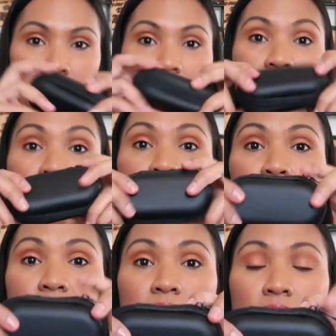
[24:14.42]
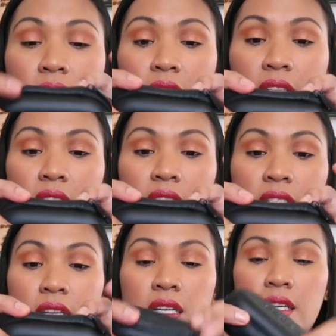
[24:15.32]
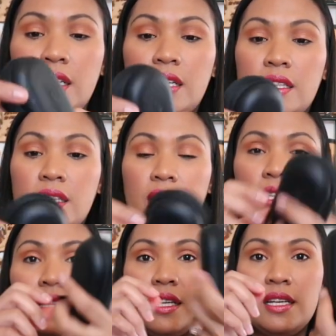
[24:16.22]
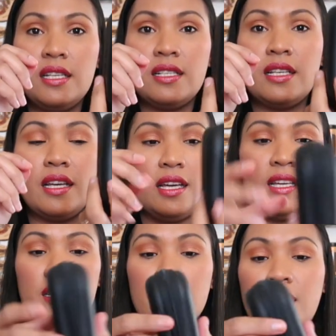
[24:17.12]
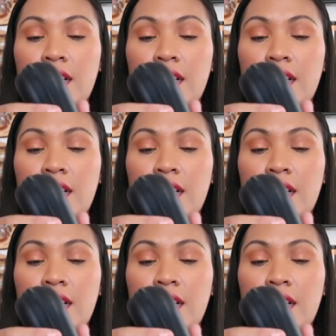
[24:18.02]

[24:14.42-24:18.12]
Last but not the least, this is